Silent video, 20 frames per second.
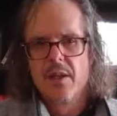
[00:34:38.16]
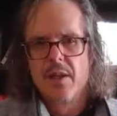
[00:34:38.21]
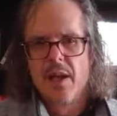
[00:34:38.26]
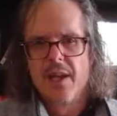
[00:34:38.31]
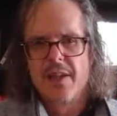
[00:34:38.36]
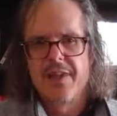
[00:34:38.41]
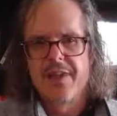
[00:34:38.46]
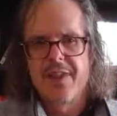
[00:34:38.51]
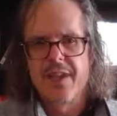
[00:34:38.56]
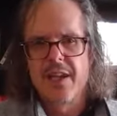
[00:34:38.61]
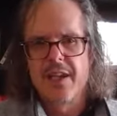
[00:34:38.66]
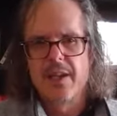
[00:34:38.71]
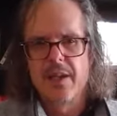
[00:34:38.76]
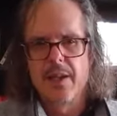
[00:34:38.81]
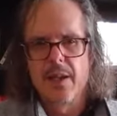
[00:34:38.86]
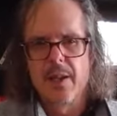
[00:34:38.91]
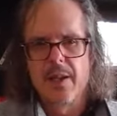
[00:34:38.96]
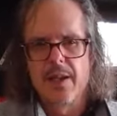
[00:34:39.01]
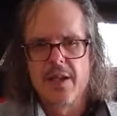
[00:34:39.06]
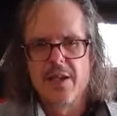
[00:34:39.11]
I think,
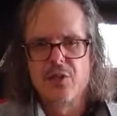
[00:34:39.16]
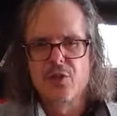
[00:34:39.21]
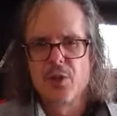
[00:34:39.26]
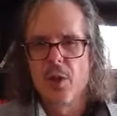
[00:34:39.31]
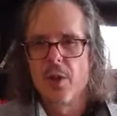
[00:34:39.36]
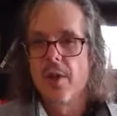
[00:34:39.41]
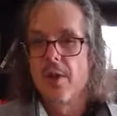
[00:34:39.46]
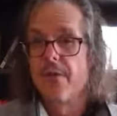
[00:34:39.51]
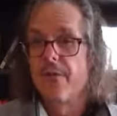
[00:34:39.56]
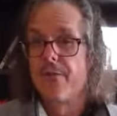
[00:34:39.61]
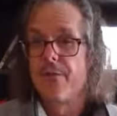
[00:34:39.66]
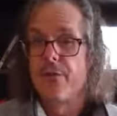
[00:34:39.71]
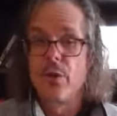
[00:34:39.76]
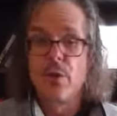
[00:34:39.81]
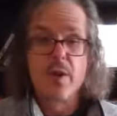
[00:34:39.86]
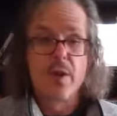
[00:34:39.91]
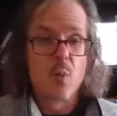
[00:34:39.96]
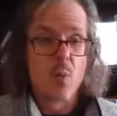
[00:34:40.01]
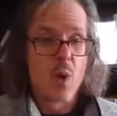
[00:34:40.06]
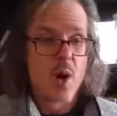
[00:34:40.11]
uh, intro to
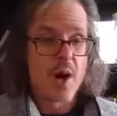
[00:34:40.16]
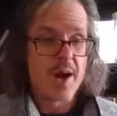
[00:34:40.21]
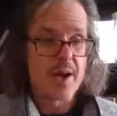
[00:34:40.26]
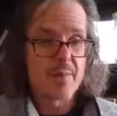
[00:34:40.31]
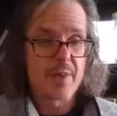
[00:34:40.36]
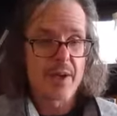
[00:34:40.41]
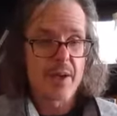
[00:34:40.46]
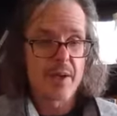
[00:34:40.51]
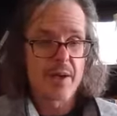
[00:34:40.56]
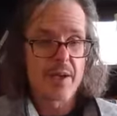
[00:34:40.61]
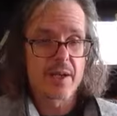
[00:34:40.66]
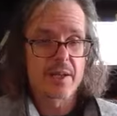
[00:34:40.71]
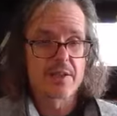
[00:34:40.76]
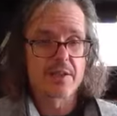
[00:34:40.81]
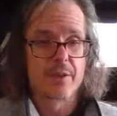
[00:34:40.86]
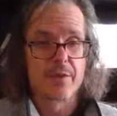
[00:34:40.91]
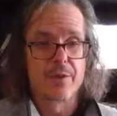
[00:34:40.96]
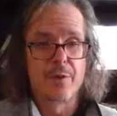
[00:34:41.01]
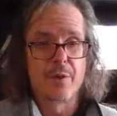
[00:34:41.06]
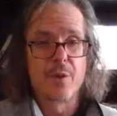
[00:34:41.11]
food and wine pairing.
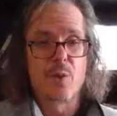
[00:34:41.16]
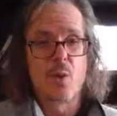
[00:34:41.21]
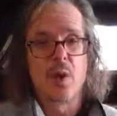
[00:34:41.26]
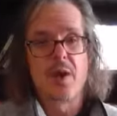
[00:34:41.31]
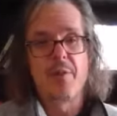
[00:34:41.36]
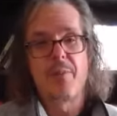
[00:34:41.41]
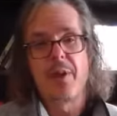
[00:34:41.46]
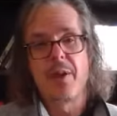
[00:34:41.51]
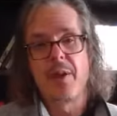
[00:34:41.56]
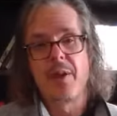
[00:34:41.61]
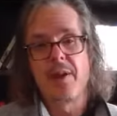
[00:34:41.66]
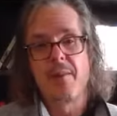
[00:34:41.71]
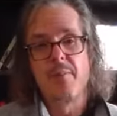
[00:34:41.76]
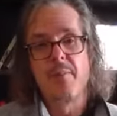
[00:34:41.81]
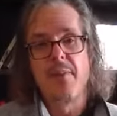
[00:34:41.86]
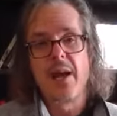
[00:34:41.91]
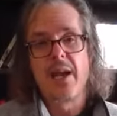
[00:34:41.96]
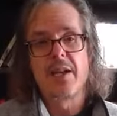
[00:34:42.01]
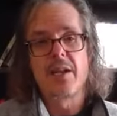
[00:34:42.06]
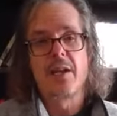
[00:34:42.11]
So food and wine pairing
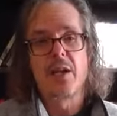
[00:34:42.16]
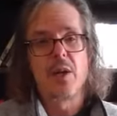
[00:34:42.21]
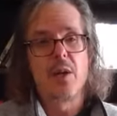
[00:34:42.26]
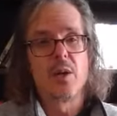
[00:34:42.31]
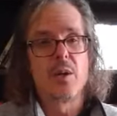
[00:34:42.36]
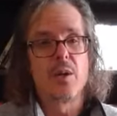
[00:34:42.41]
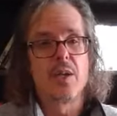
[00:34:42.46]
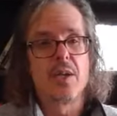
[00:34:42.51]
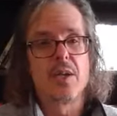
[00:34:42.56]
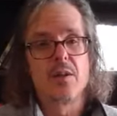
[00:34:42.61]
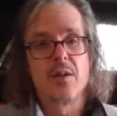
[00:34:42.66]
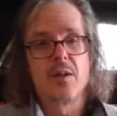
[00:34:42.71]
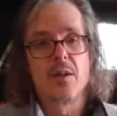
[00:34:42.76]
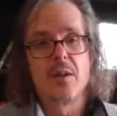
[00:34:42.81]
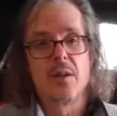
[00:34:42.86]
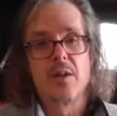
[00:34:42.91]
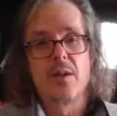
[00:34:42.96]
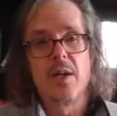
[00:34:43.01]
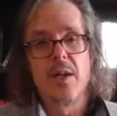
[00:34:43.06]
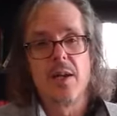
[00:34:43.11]
might go
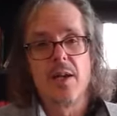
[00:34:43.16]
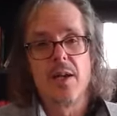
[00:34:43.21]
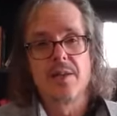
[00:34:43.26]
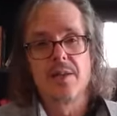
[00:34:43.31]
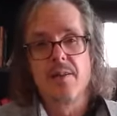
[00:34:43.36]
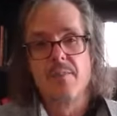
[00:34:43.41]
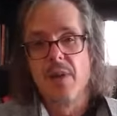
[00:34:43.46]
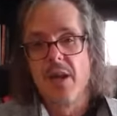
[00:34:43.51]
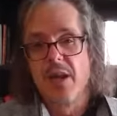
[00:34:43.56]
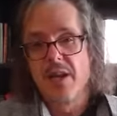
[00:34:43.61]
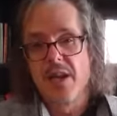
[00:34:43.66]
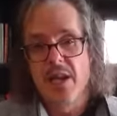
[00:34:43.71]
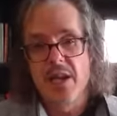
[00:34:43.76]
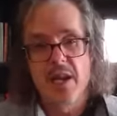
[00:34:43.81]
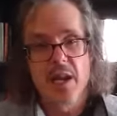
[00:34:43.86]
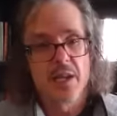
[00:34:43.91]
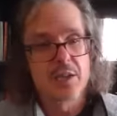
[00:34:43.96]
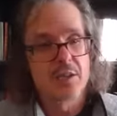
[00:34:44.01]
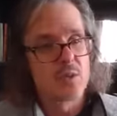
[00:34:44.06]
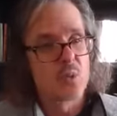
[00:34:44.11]
either uh, to Monday
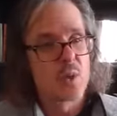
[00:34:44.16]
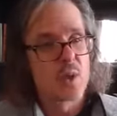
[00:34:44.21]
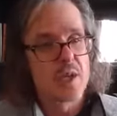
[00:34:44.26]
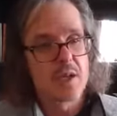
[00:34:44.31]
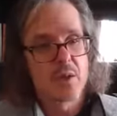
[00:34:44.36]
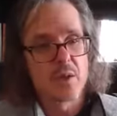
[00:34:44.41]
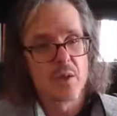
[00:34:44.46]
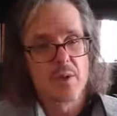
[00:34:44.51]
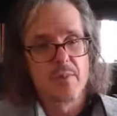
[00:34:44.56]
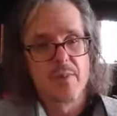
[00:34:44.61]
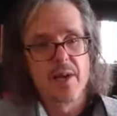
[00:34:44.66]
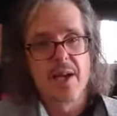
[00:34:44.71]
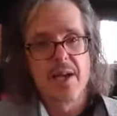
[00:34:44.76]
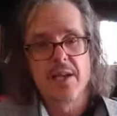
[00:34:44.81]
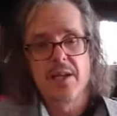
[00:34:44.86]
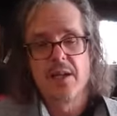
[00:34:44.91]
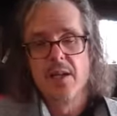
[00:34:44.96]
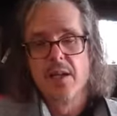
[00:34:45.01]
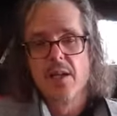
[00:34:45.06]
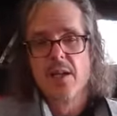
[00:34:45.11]
next week or it
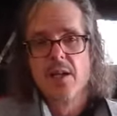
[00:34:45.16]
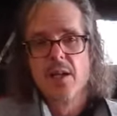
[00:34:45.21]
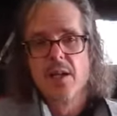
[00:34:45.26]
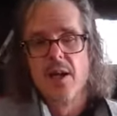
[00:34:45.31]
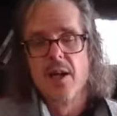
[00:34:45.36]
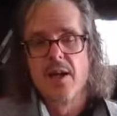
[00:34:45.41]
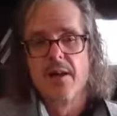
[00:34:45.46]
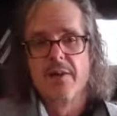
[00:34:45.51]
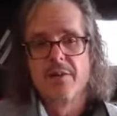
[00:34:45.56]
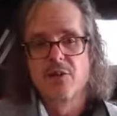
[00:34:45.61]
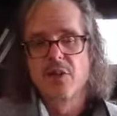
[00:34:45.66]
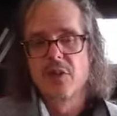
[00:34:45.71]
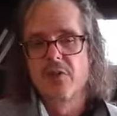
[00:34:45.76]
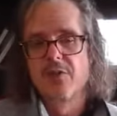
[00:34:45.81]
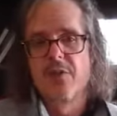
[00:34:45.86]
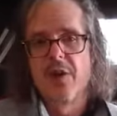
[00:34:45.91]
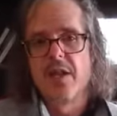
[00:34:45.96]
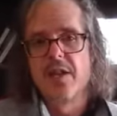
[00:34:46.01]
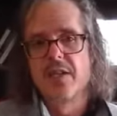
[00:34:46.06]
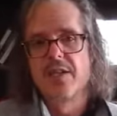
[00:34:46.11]
might uh, just
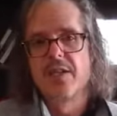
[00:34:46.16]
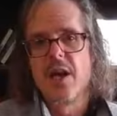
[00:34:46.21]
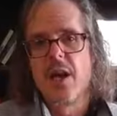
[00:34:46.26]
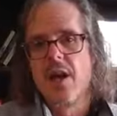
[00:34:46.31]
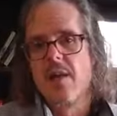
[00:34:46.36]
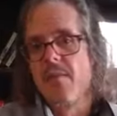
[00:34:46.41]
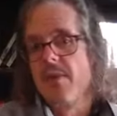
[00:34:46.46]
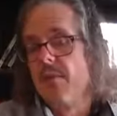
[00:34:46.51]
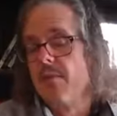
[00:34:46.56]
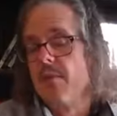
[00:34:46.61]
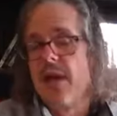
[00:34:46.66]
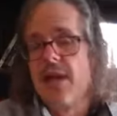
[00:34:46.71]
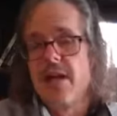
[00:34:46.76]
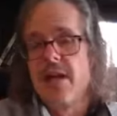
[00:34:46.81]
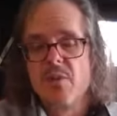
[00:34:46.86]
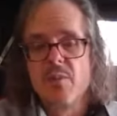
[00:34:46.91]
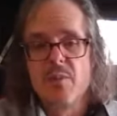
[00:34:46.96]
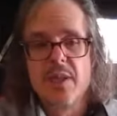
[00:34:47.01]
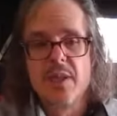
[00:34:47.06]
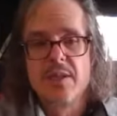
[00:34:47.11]
find a time. It might
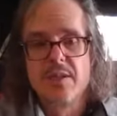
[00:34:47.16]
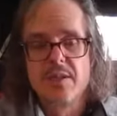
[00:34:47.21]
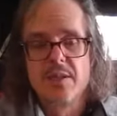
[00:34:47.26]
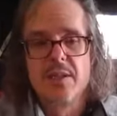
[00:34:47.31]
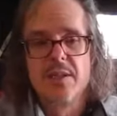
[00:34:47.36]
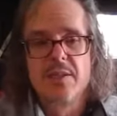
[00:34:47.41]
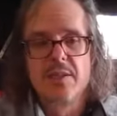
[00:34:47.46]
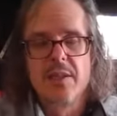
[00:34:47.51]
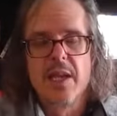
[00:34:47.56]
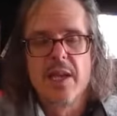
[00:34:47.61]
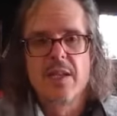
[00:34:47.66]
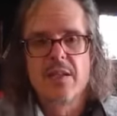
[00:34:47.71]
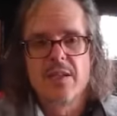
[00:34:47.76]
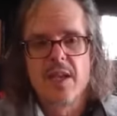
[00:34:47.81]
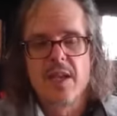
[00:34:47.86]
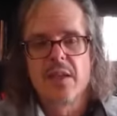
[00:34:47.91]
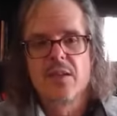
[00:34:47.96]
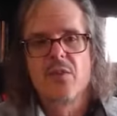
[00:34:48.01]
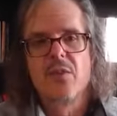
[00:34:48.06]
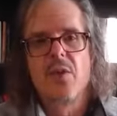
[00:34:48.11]
even be as, as late as
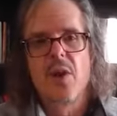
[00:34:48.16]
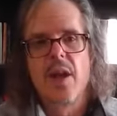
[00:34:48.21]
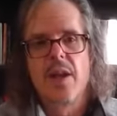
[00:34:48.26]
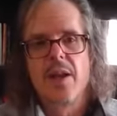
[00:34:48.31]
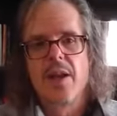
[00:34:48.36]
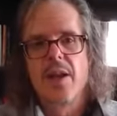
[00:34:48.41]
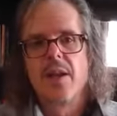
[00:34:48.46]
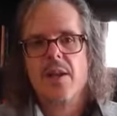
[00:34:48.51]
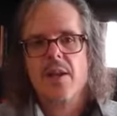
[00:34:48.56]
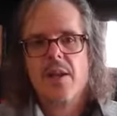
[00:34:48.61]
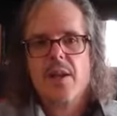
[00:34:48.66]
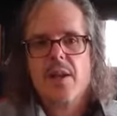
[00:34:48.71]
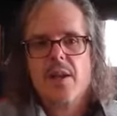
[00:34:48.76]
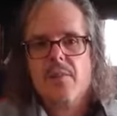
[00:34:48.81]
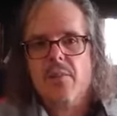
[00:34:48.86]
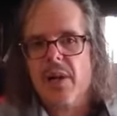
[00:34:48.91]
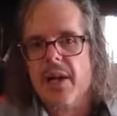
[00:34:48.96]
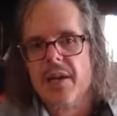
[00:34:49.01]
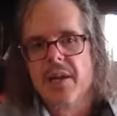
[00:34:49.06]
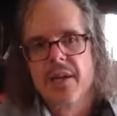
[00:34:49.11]
next Friday.
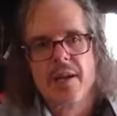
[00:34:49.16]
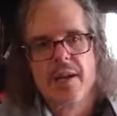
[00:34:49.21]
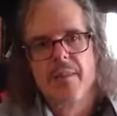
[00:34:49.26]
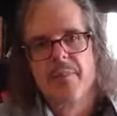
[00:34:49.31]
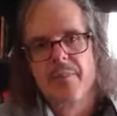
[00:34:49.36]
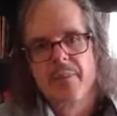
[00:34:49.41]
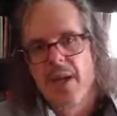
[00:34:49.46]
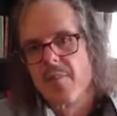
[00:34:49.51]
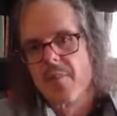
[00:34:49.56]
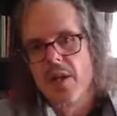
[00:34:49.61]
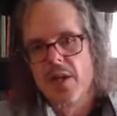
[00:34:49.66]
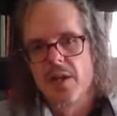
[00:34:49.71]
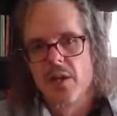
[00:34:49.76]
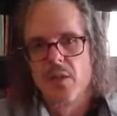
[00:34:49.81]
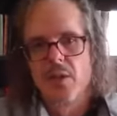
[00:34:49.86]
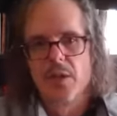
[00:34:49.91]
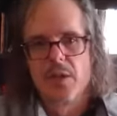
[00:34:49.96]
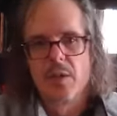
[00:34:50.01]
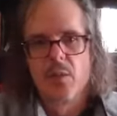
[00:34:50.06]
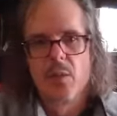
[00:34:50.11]
But um, I'm not
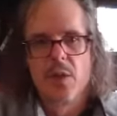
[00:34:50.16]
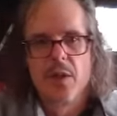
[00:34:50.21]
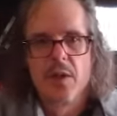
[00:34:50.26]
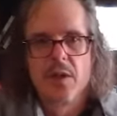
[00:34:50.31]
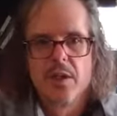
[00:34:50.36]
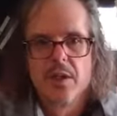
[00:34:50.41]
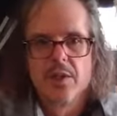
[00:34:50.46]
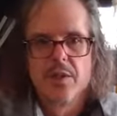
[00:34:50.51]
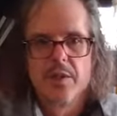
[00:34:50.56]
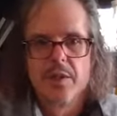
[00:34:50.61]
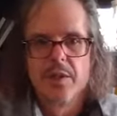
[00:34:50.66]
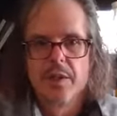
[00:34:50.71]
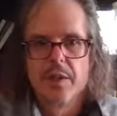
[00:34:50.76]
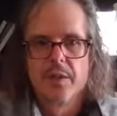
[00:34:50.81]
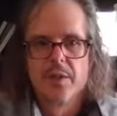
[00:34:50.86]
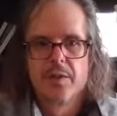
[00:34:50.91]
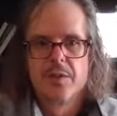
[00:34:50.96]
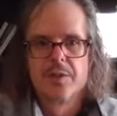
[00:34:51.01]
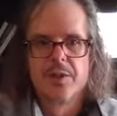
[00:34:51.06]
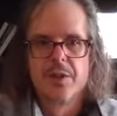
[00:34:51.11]
going anywhere, either of
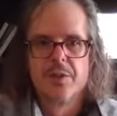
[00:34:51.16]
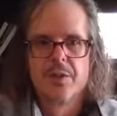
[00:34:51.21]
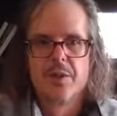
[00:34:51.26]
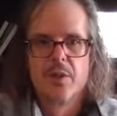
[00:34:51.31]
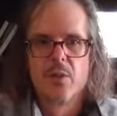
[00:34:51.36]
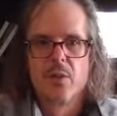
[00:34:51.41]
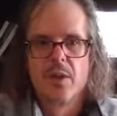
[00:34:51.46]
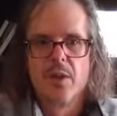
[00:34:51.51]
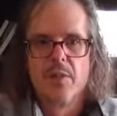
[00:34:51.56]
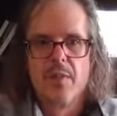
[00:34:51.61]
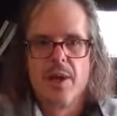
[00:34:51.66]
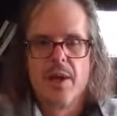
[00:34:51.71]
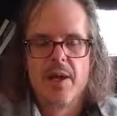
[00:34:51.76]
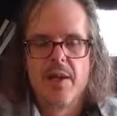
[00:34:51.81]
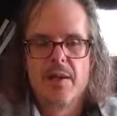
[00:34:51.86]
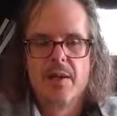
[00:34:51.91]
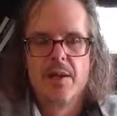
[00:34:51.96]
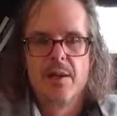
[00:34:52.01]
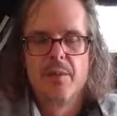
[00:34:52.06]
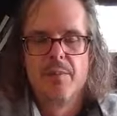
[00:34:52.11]
you. So don't worry about
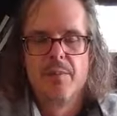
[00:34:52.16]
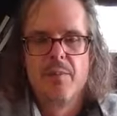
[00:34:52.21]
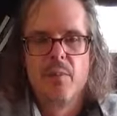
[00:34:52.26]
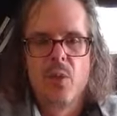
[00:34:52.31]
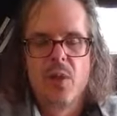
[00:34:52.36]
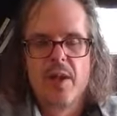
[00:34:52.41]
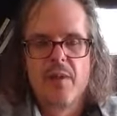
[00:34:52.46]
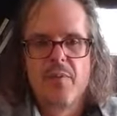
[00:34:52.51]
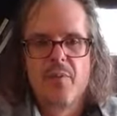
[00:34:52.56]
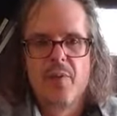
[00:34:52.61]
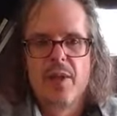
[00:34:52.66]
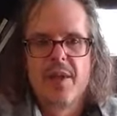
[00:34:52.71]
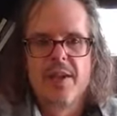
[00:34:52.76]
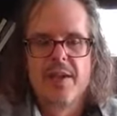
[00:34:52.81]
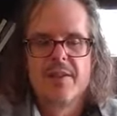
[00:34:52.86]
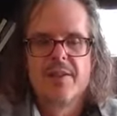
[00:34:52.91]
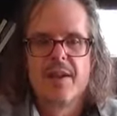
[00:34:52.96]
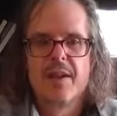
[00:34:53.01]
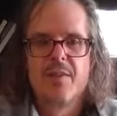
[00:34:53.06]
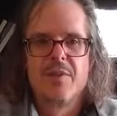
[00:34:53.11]
it. It'll, we'll have plenty
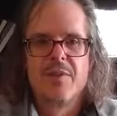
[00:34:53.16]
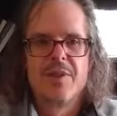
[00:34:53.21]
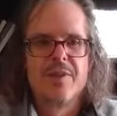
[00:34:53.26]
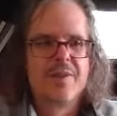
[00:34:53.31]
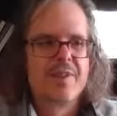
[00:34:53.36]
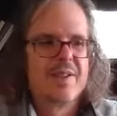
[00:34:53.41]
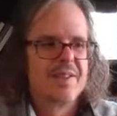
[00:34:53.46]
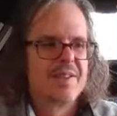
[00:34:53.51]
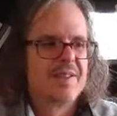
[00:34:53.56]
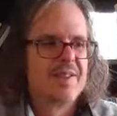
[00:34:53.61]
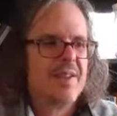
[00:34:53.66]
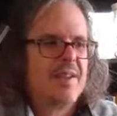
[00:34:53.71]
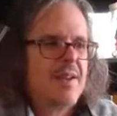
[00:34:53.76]
of time to do this.